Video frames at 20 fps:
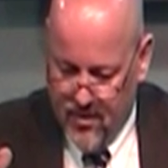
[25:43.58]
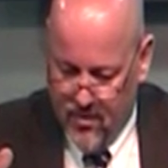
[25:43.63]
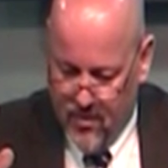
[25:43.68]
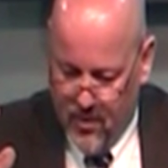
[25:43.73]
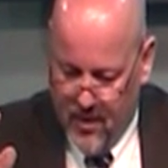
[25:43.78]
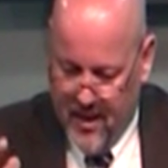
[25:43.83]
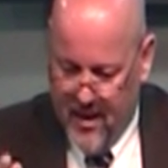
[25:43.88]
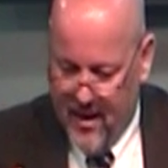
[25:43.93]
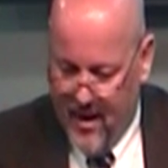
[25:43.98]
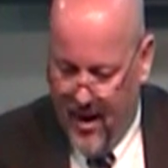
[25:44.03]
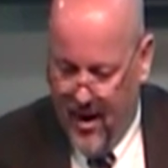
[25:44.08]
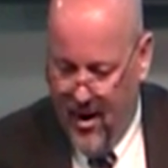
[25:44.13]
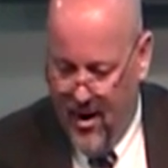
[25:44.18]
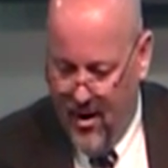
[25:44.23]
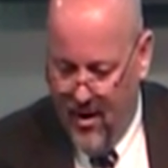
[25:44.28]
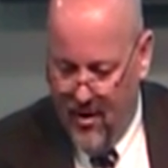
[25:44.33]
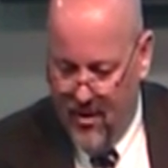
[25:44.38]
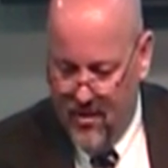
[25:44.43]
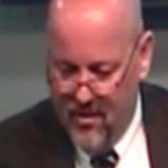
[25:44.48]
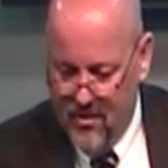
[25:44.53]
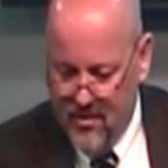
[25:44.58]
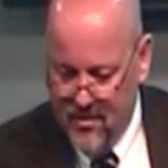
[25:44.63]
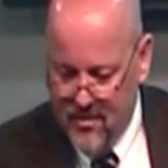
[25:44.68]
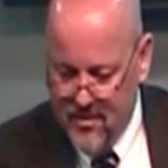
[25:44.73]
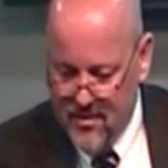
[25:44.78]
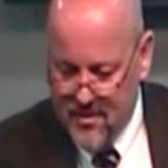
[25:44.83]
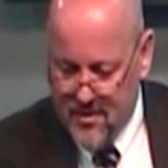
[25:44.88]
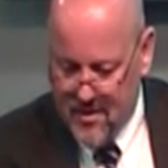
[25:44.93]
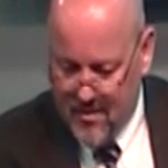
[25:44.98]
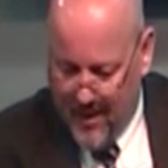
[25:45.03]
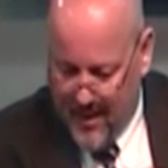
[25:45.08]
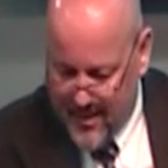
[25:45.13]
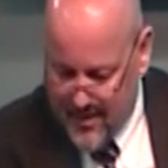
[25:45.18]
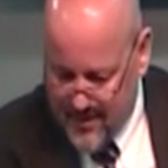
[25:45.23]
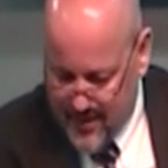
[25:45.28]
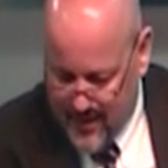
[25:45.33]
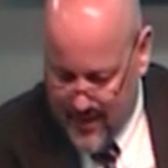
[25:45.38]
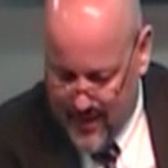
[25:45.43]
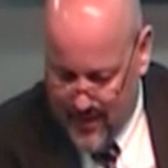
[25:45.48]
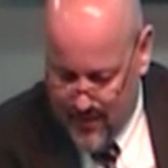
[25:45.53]
we all, somebody
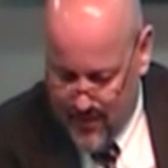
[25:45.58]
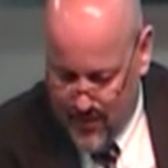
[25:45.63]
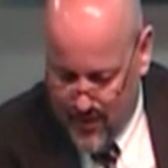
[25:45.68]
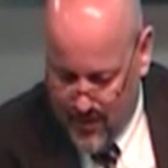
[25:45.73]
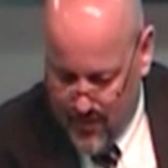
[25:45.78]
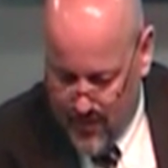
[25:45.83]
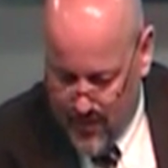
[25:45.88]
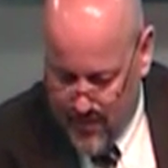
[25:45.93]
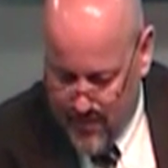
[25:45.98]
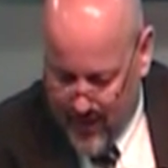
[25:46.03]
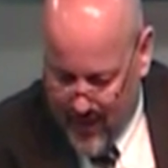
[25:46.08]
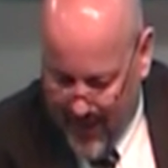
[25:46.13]
say that word with me,